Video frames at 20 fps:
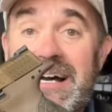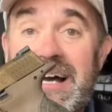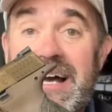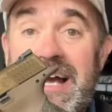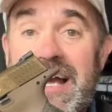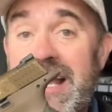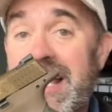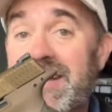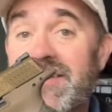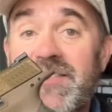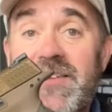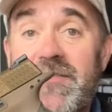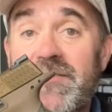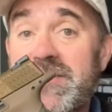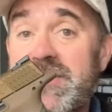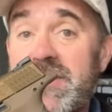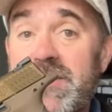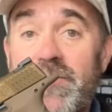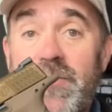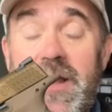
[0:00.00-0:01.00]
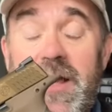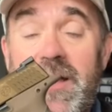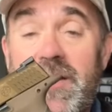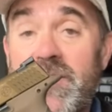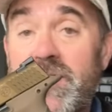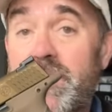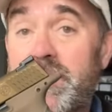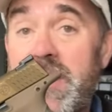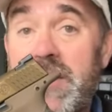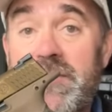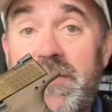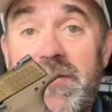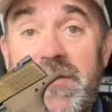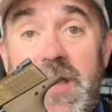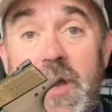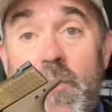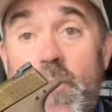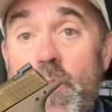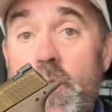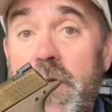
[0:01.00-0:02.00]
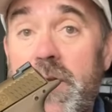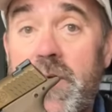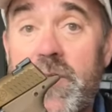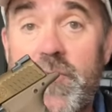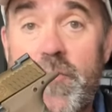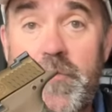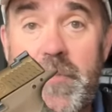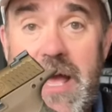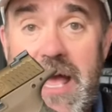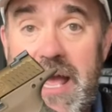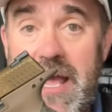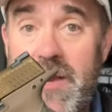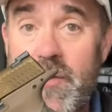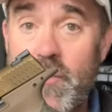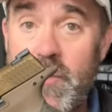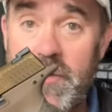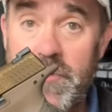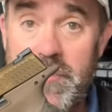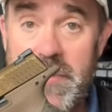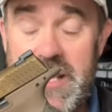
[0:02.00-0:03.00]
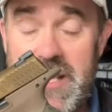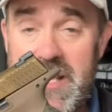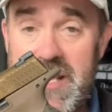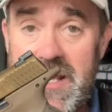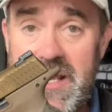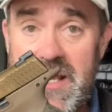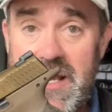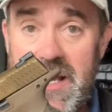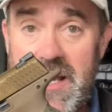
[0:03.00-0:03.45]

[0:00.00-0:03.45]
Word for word: I got seventeen rounds, maybe I got one other mag with me.